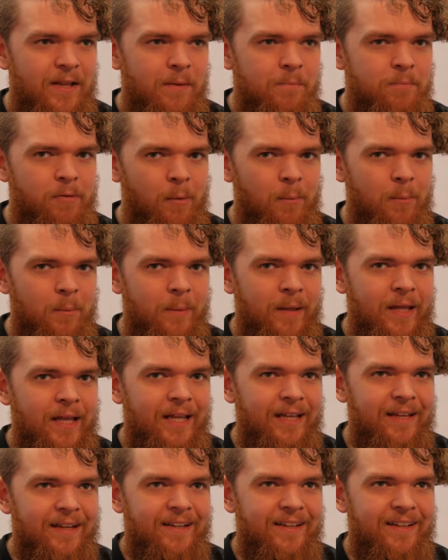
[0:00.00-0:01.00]

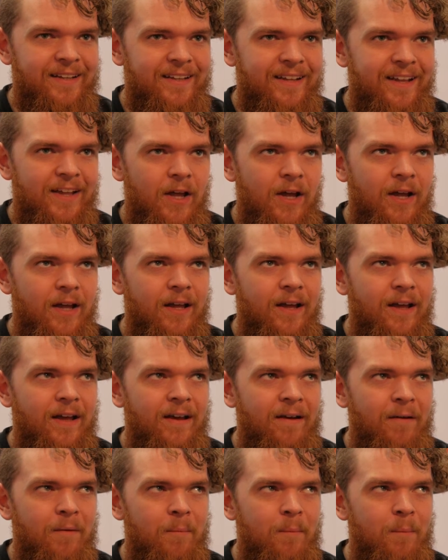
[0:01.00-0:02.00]
probably
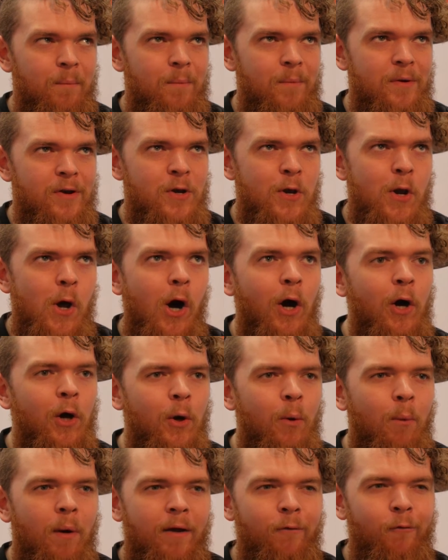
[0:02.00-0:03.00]
not
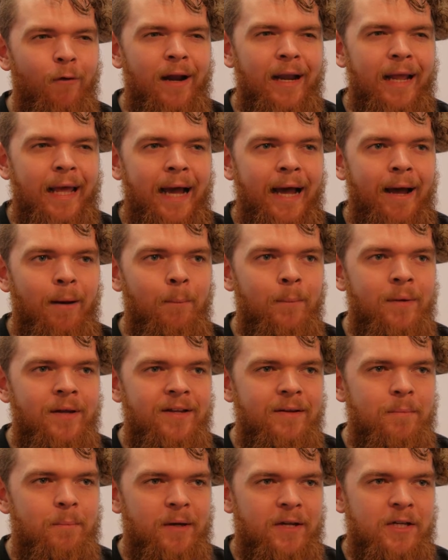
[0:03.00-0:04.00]
who I really am,
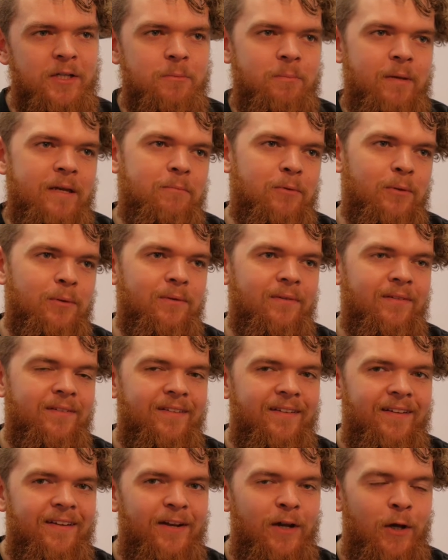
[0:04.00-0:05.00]
because people
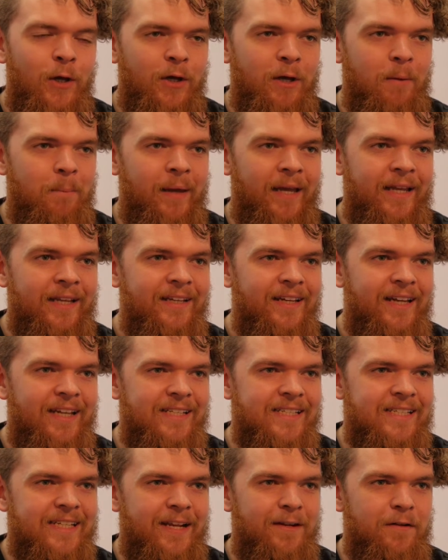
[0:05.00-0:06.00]
look at me
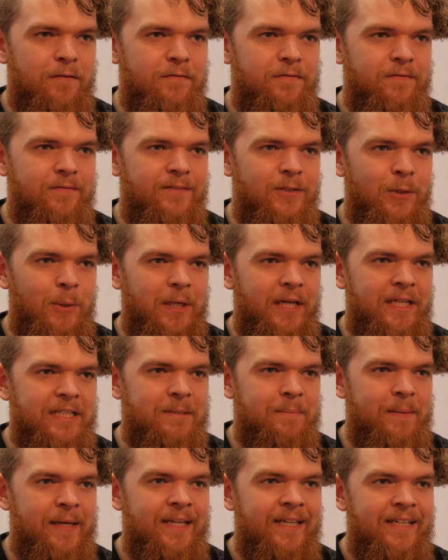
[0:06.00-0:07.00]
instead of talking
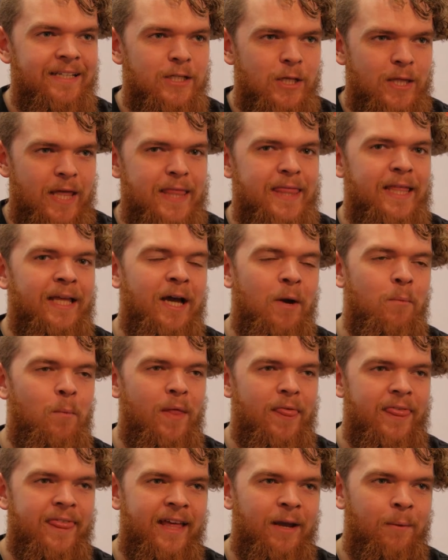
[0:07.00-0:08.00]
to me, so they think I'm
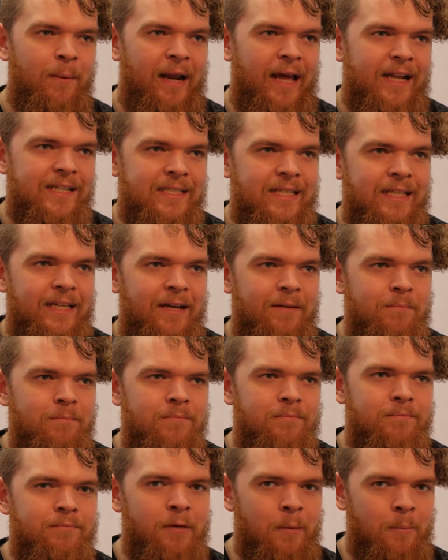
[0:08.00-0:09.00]
one thing when actually
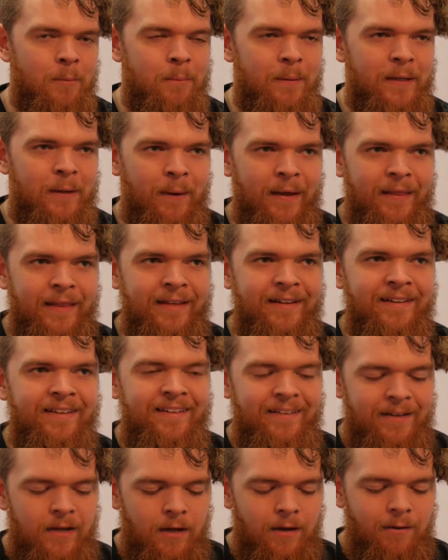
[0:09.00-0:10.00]
I'm probably quite
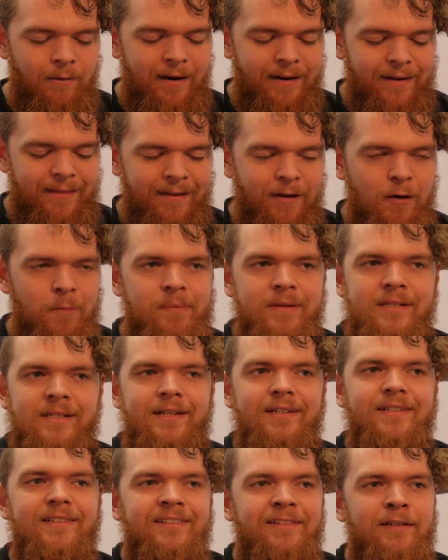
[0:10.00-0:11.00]
the
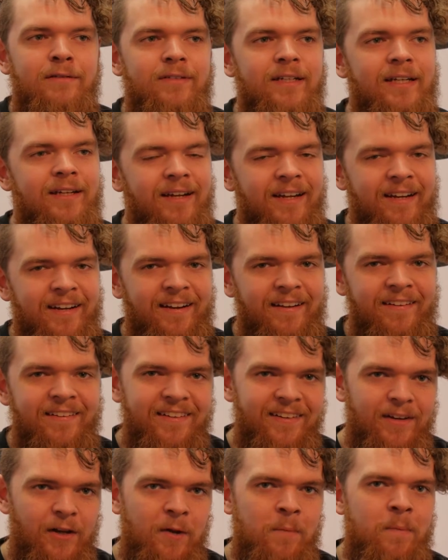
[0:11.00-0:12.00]
opposite of it. I don't know.
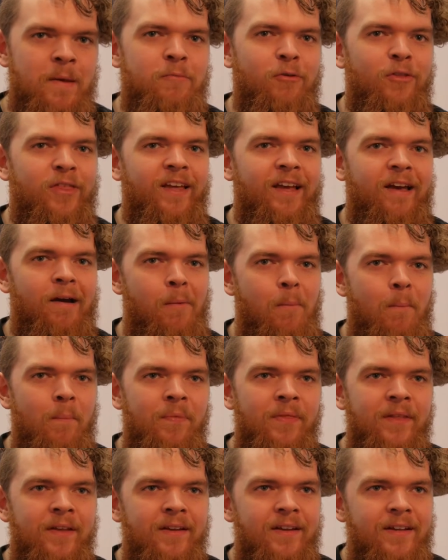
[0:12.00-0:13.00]
A lot of people think
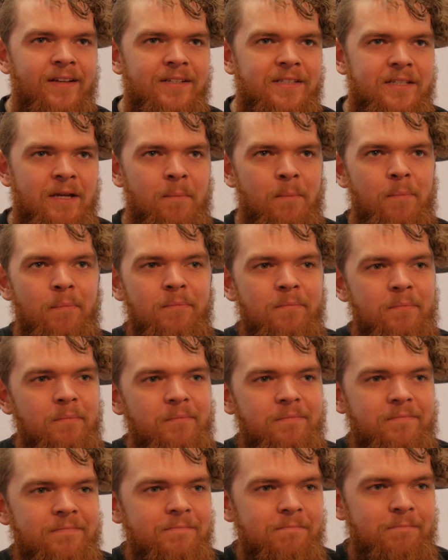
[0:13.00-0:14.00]
I'm some
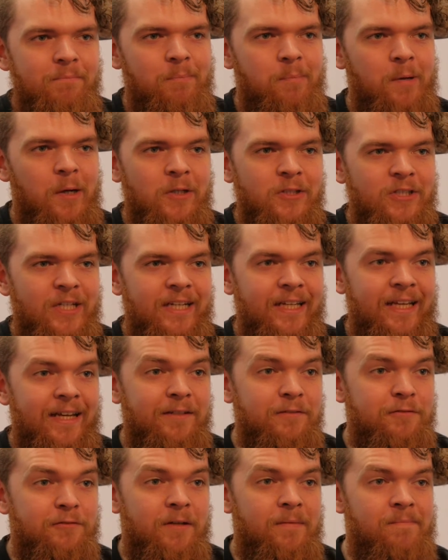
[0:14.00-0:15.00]
posh
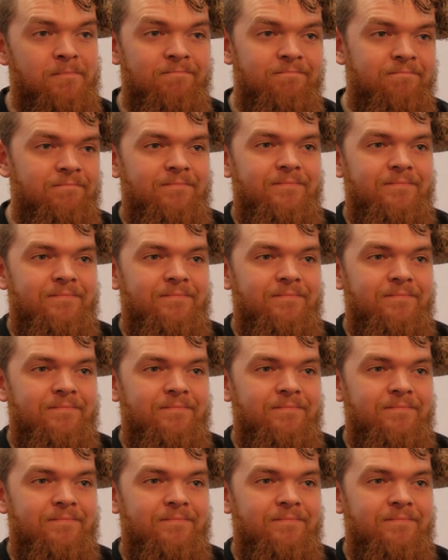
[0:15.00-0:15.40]
idiot from